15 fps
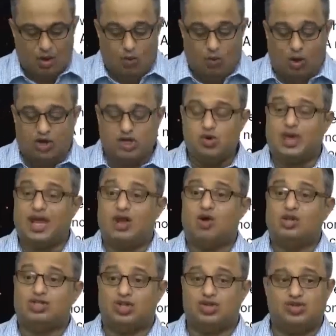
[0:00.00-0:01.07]
What you can
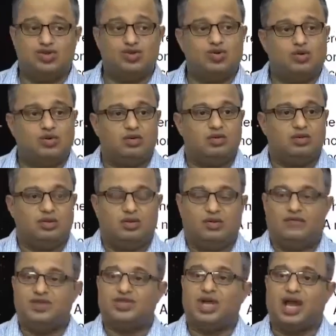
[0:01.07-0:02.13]
also do,
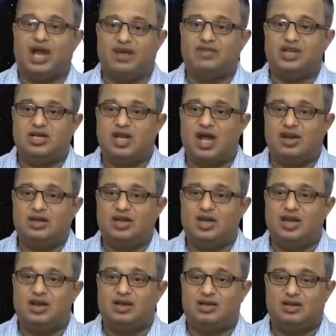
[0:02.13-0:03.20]
which I have not done
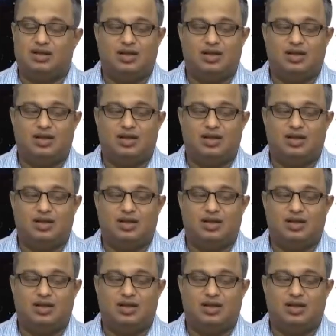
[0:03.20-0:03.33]
here,